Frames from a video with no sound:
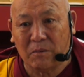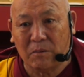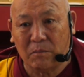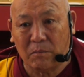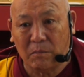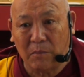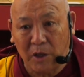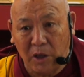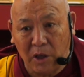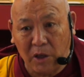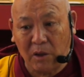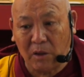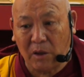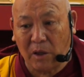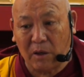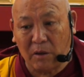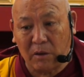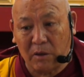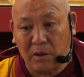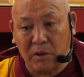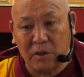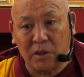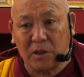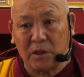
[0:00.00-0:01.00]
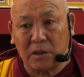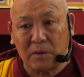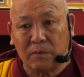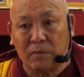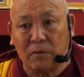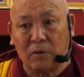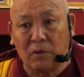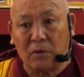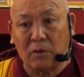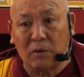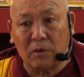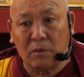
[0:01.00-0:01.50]
Meaning that this is
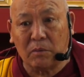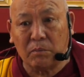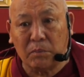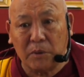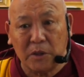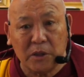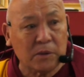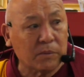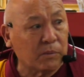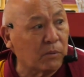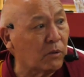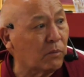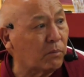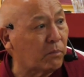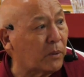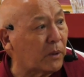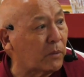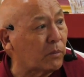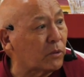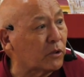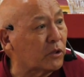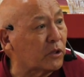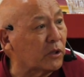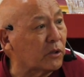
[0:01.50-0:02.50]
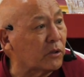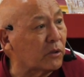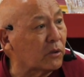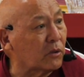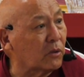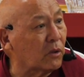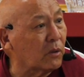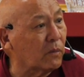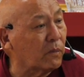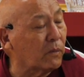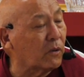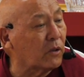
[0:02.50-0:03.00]
for peaceful purposes,
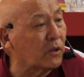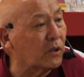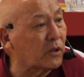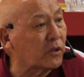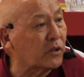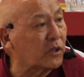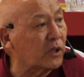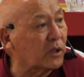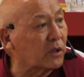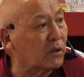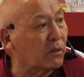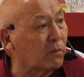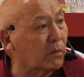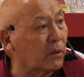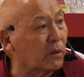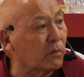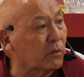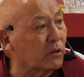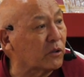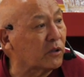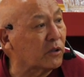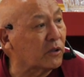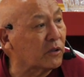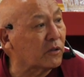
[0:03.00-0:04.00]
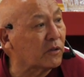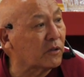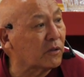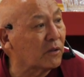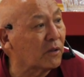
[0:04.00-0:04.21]
not for destructive purposes.